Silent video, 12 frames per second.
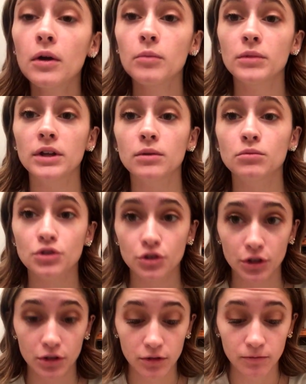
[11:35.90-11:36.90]
I mean, I'm
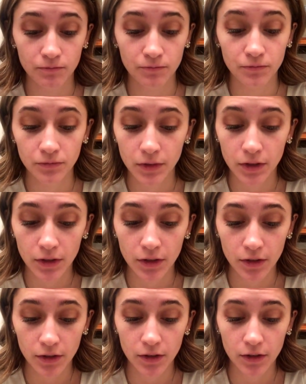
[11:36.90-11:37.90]
sure it
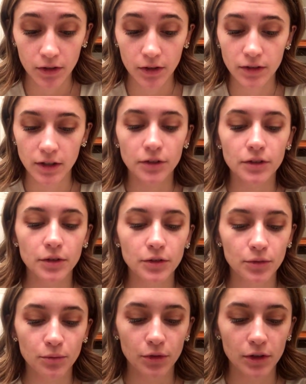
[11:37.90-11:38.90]

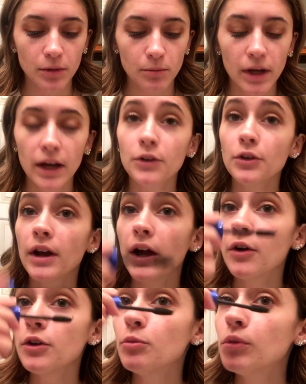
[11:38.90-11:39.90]
doesn't really matter
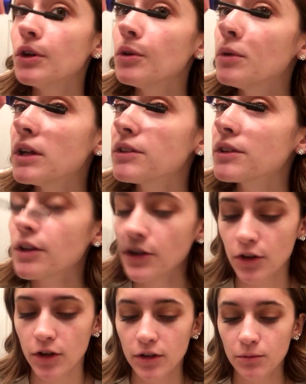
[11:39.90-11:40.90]
how you put your
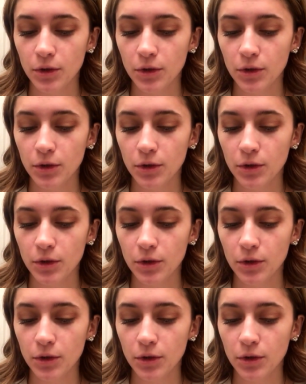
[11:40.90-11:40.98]
mascara on,